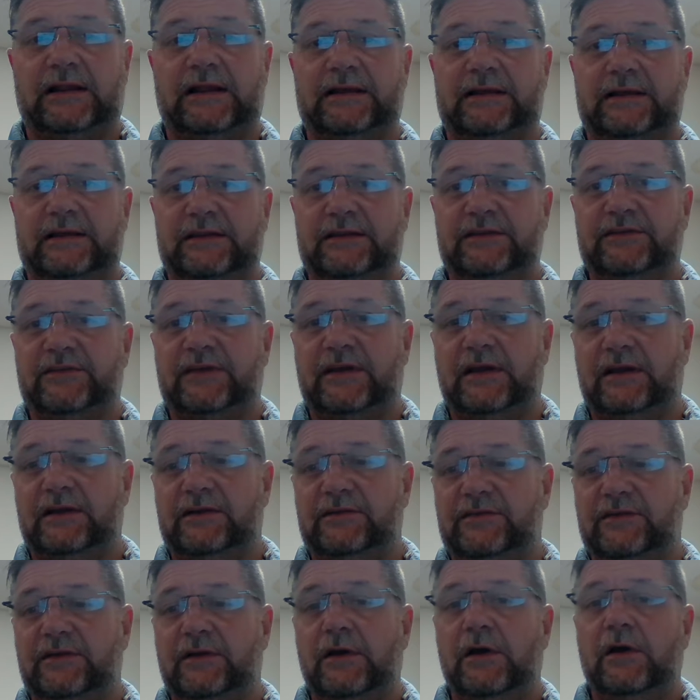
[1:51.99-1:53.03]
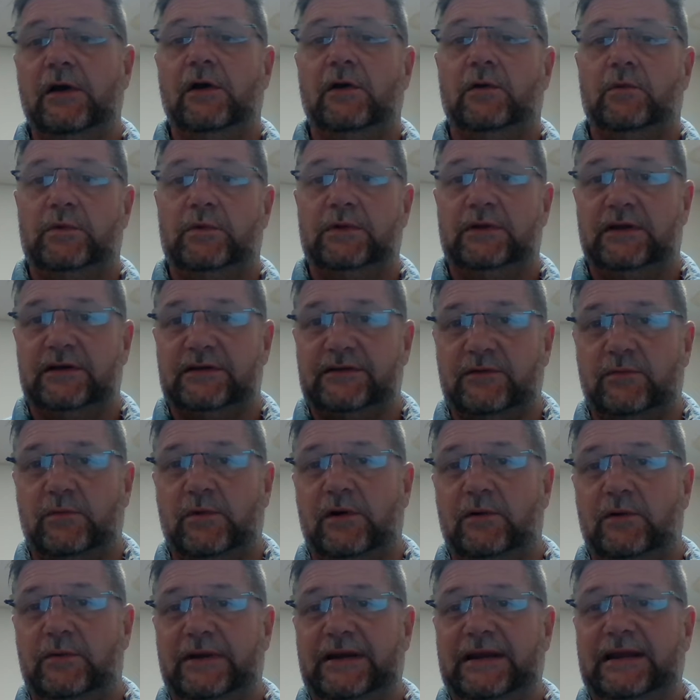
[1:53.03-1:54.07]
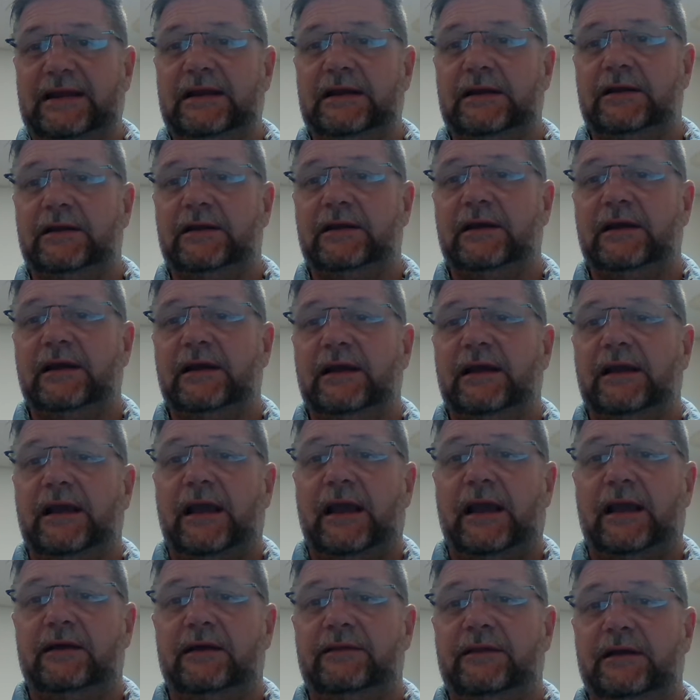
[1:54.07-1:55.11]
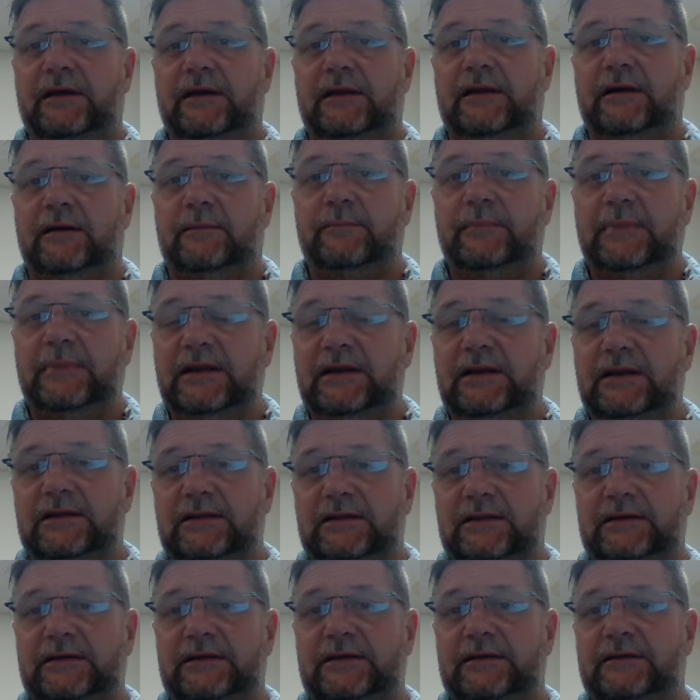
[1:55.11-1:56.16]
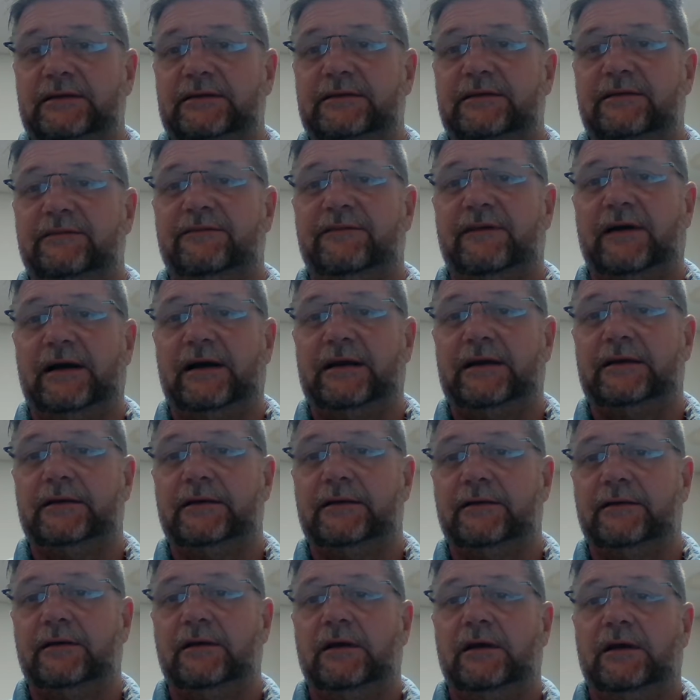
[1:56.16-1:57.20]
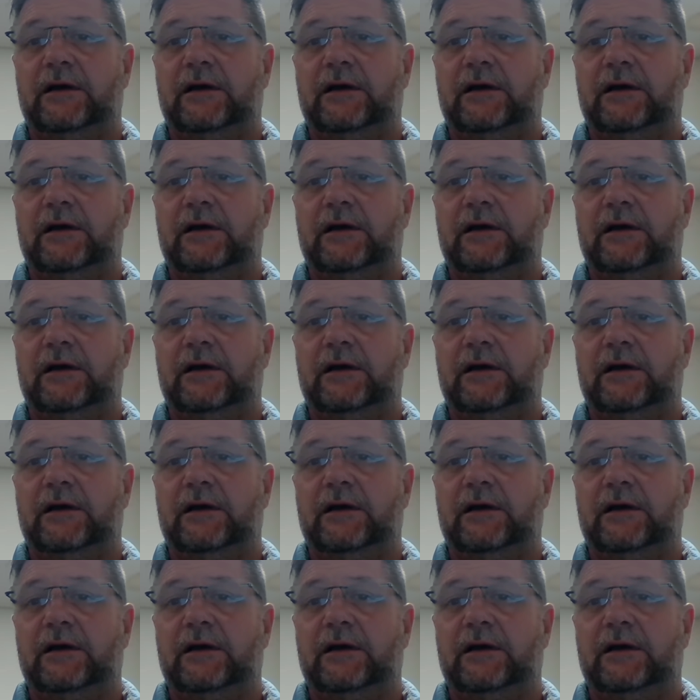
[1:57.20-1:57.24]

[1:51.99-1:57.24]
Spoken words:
Like in this case, we looked at what we needed and then immediately defined